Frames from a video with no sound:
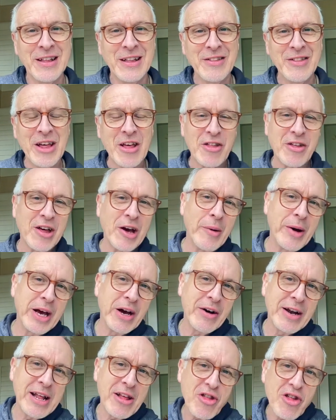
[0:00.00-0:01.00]
that's going
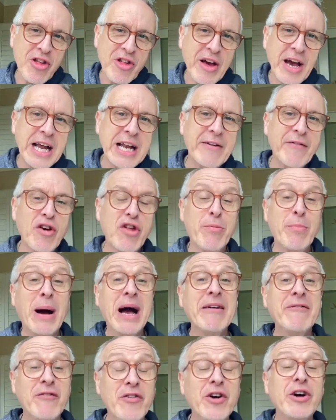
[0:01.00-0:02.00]
on inside of us
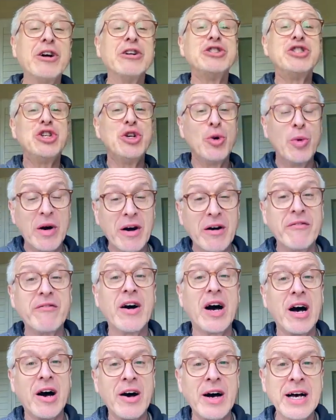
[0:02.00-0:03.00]
by virtue of
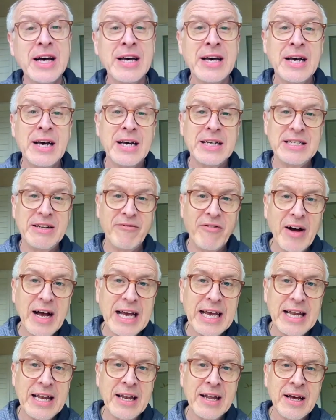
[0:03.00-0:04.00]
our
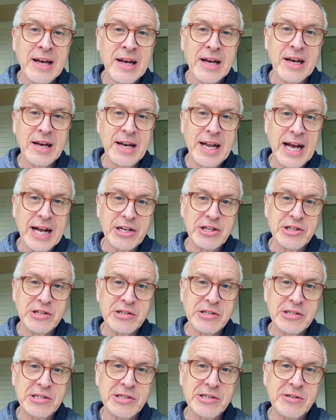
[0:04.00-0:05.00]
divine
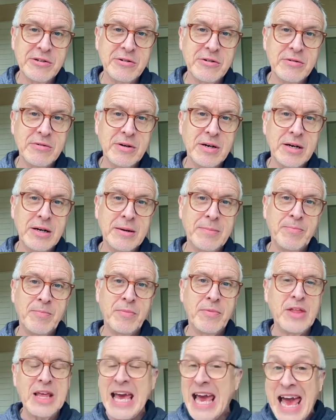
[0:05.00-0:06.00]
connection to
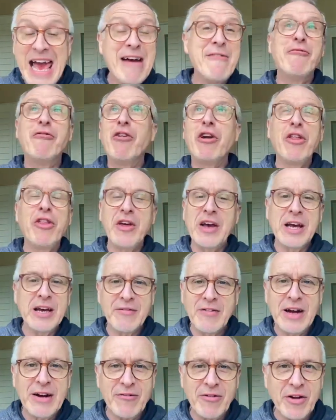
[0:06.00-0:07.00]
the everything
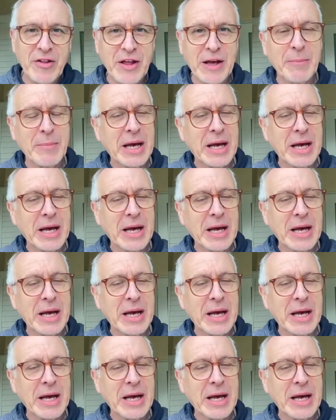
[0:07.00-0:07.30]
of everything.